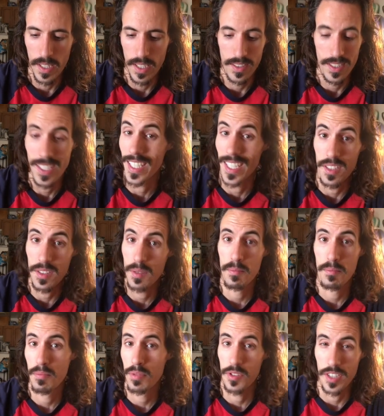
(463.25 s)
As he gets
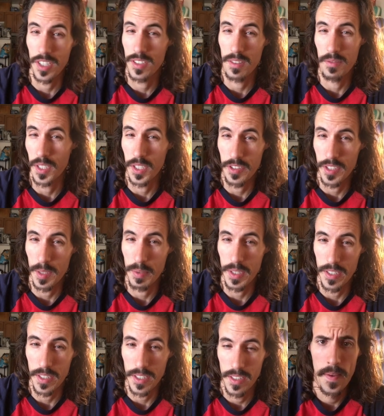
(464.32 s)
progressively
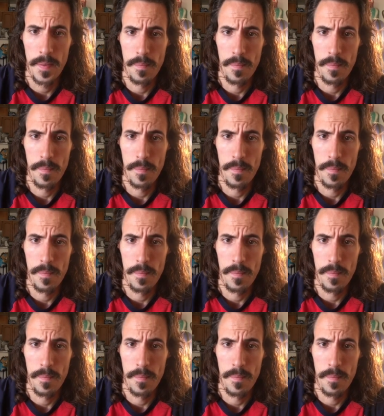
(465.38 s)
creepier.